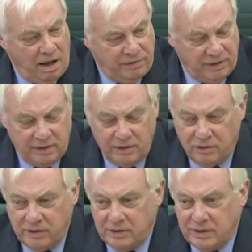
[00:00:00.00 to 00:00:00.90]
I think
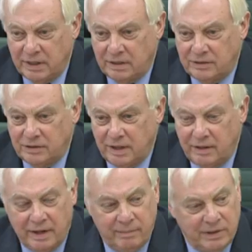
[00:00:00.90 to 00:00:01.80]
you're entitled to
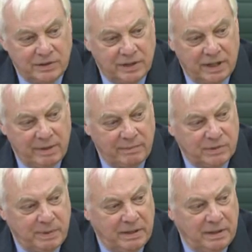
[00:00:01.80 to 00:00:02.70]
know how much time I'm
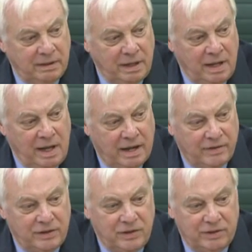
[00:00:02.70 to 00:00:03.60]
spending. I
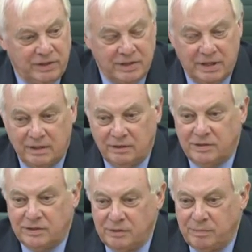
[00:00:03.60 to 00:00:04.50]
think you're entitled
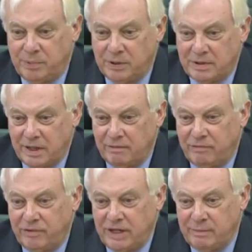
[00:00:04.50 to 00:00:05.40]
to put down
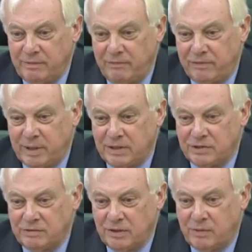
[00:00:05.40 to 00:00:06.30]
freedom of
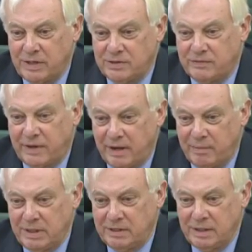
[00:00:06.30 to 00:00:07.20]
information requests for how
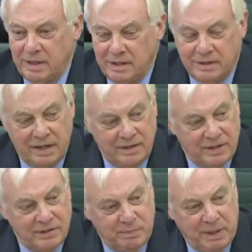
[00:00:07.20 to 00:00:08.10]
many days
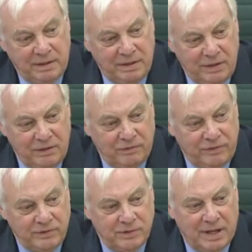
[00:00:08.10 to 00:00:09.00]
I spend in the
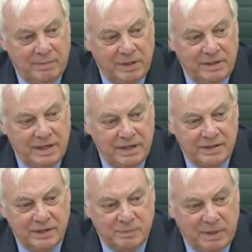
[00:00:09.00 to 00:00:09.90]
office or how many
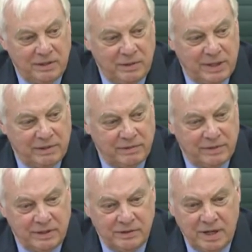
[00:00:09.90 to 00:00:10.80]
days I spend doing other
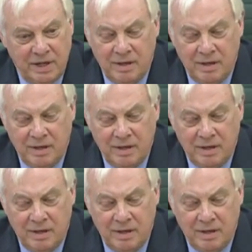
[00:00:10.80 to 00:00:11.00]
things.